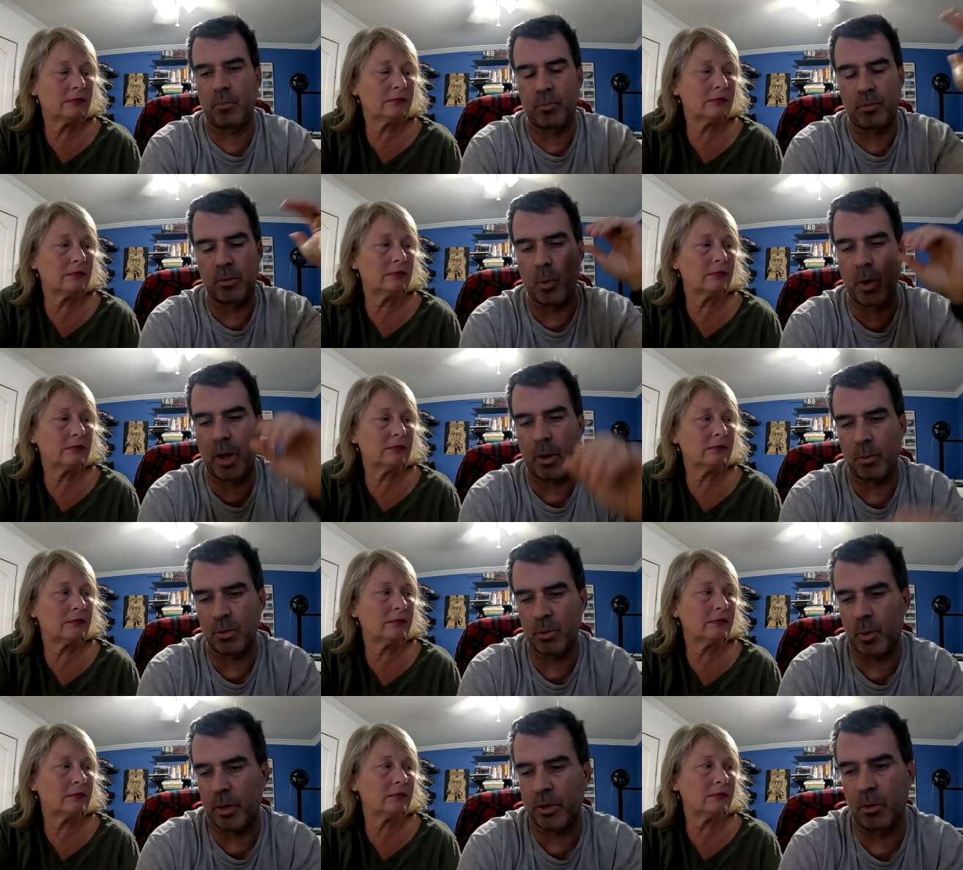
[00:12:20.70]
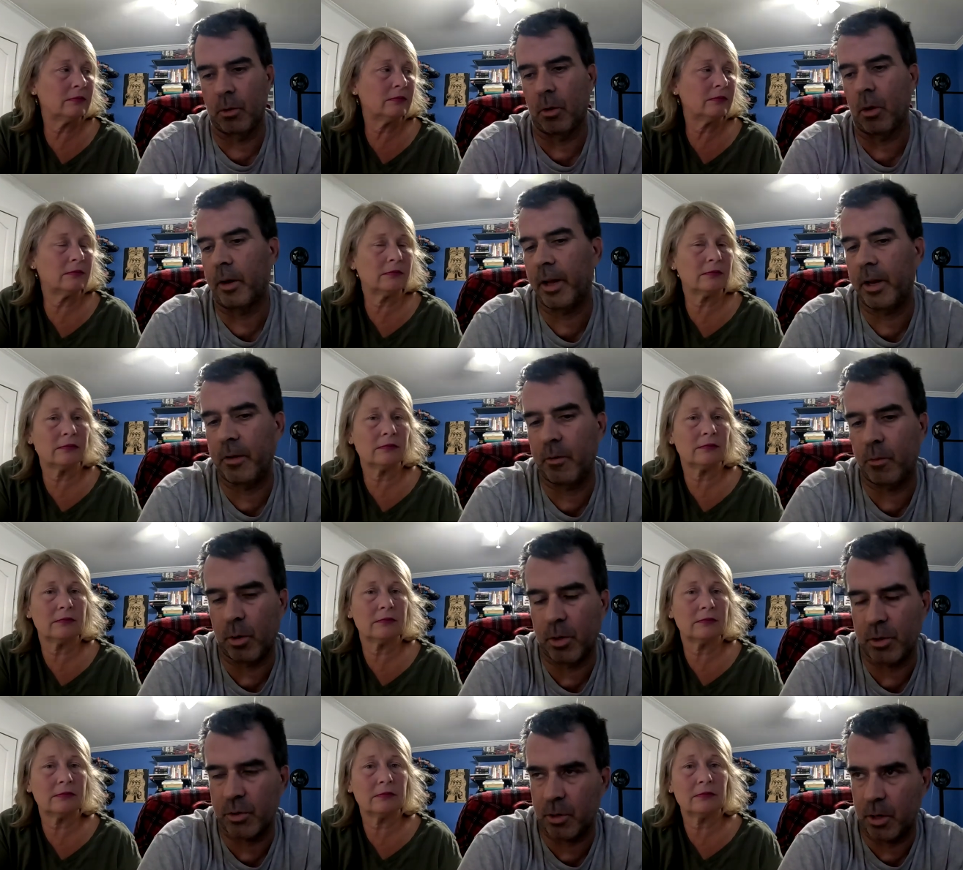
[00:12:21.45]
Speaker 1: the wait was way too long. I didn't
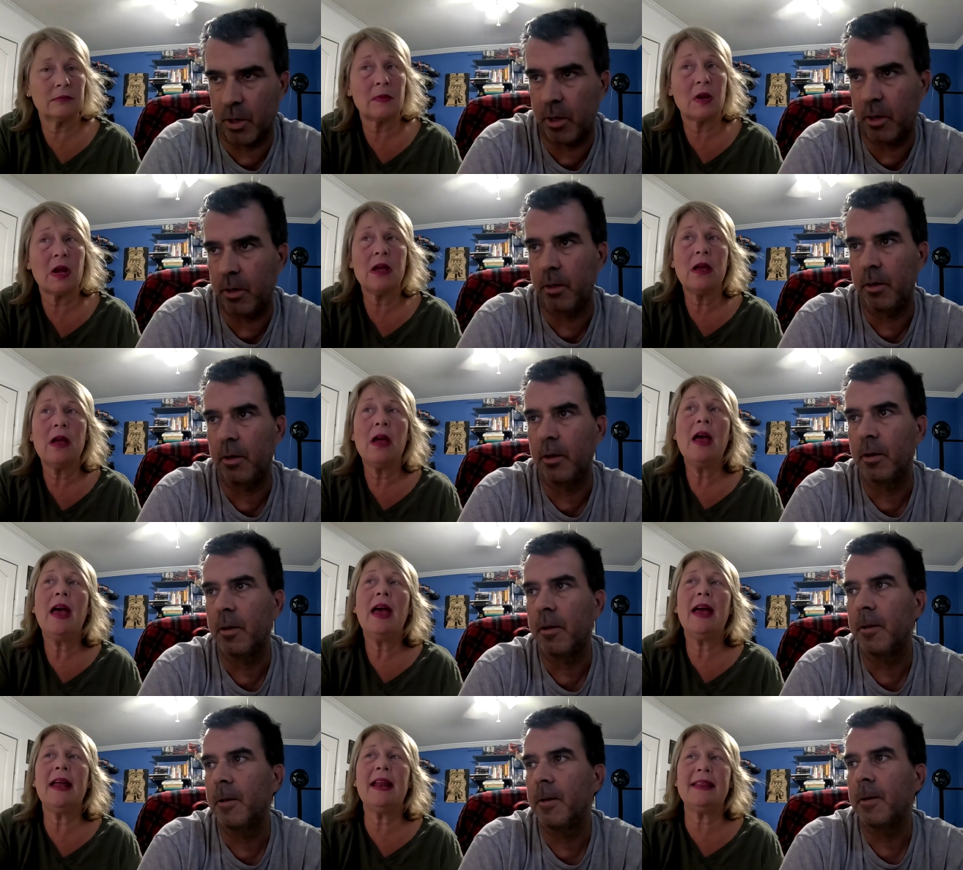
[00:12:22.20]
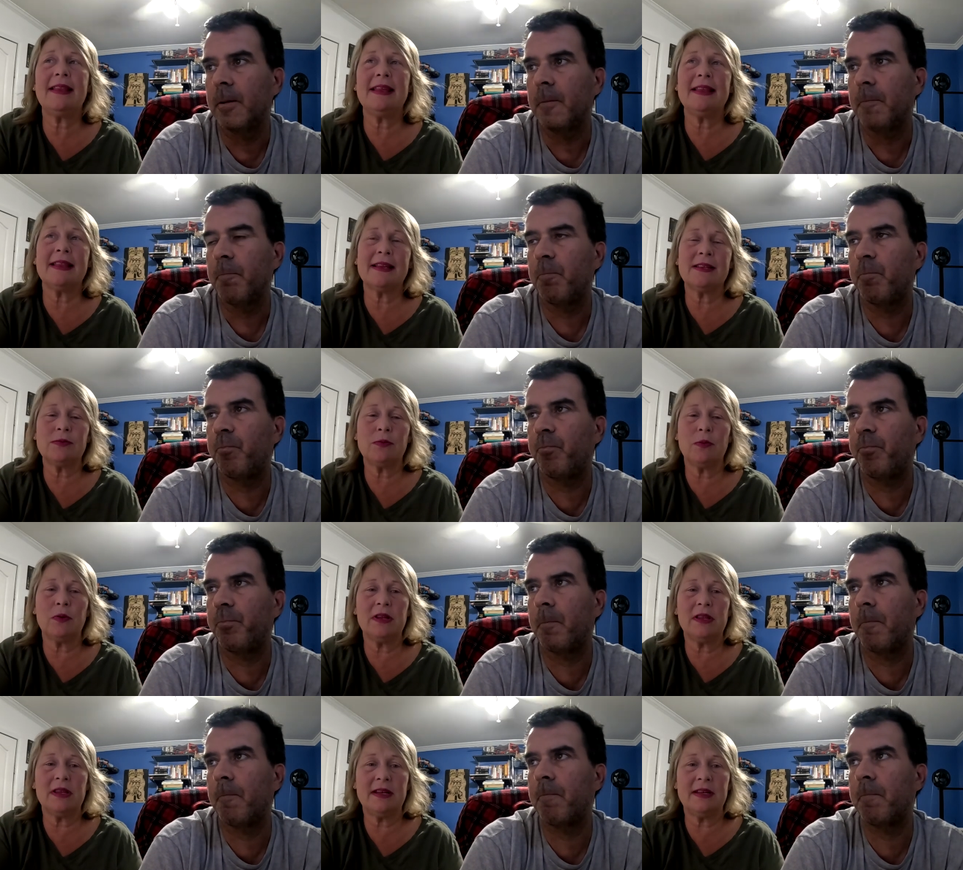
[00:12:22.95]
even want to try it.
Speaker 2: And I think that's
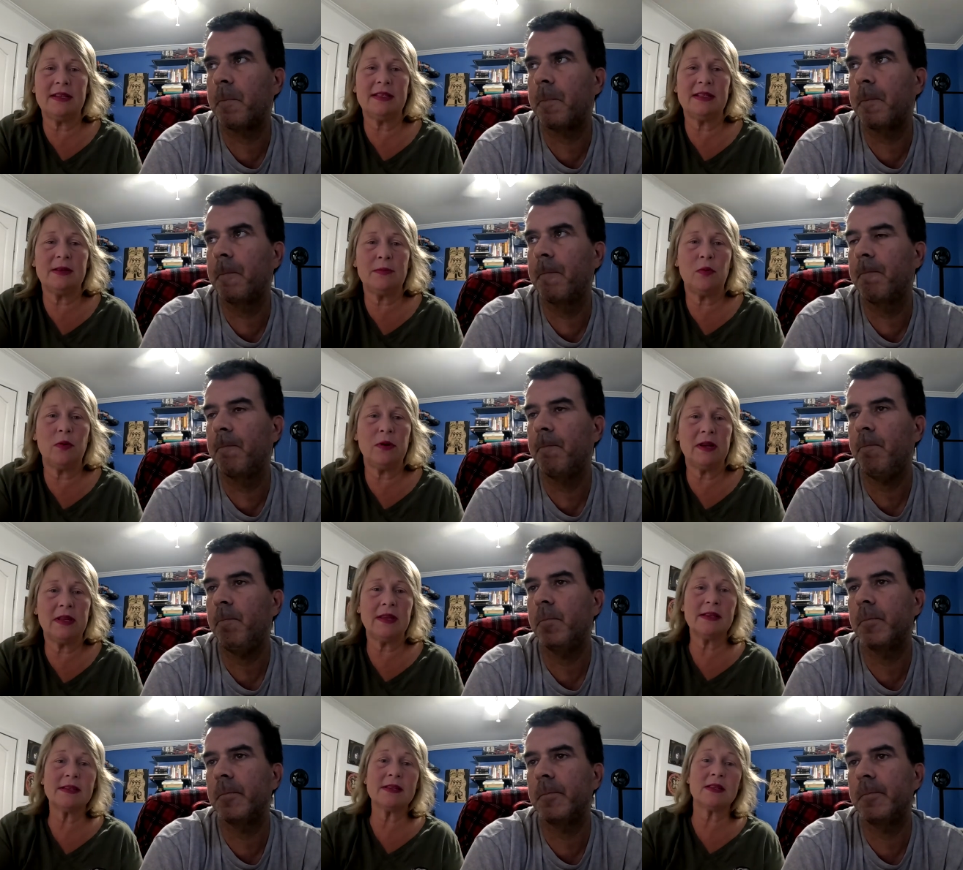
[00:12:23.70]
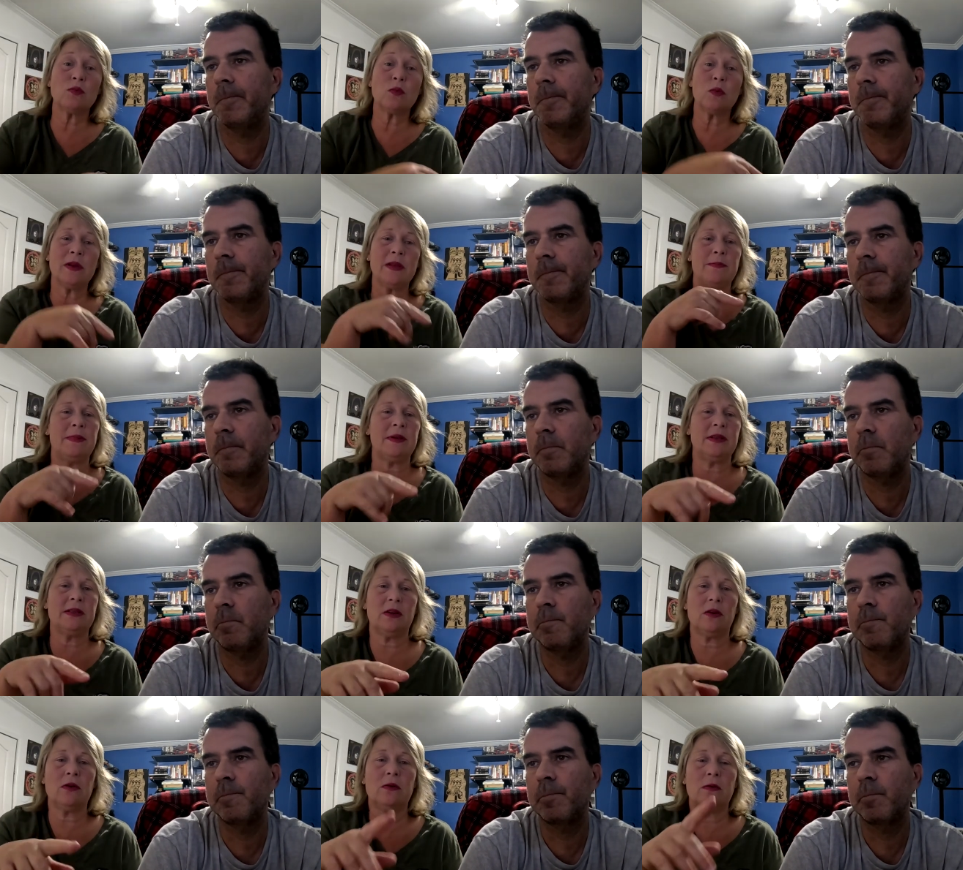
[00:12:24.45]
one of the disappointing things because we've
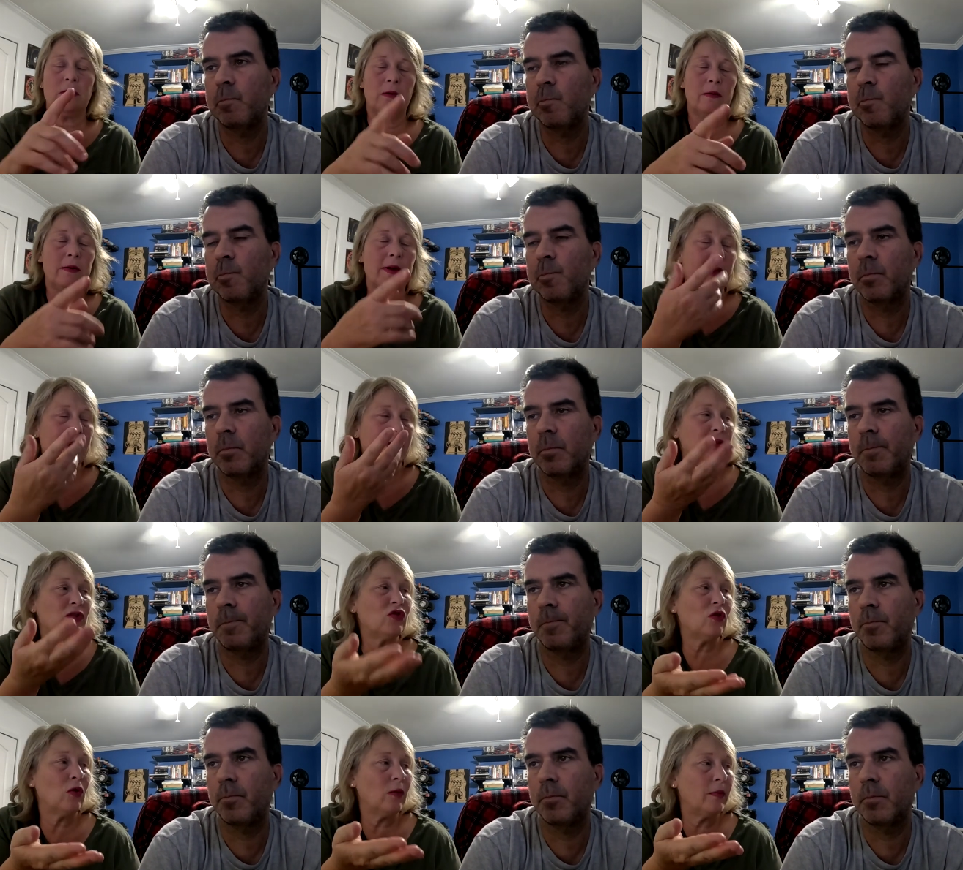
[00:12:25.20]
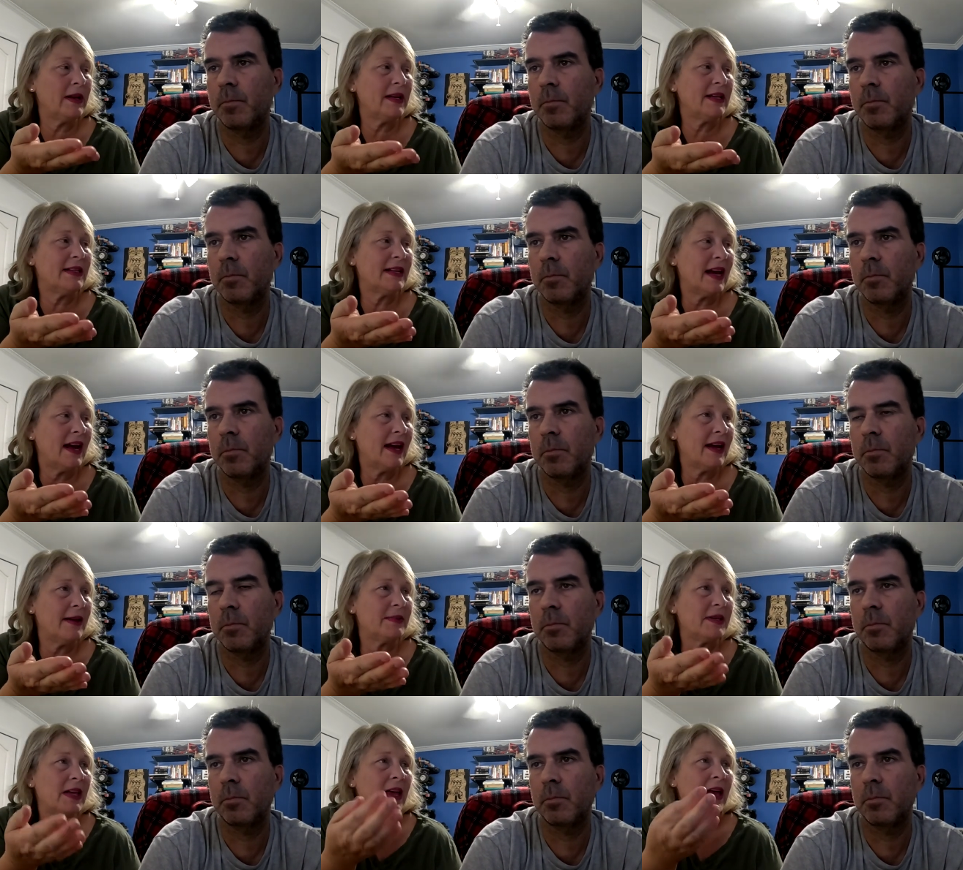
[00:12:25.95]
been to Coco Cay so many
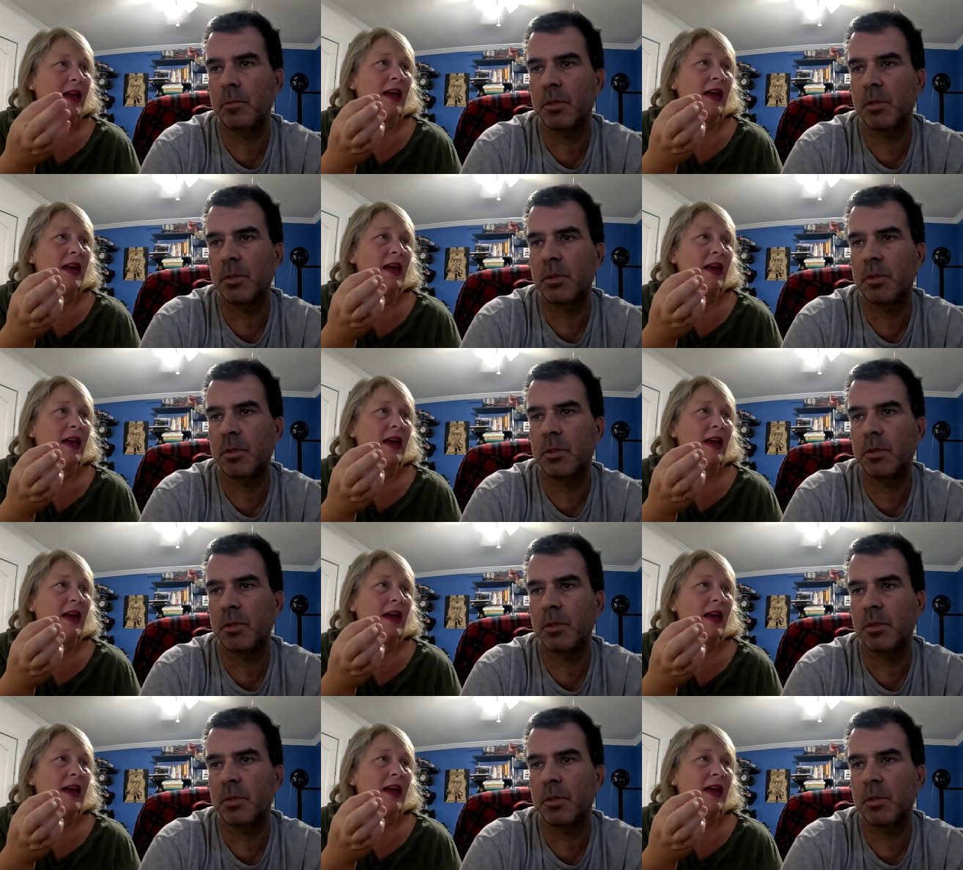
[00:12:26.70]
times,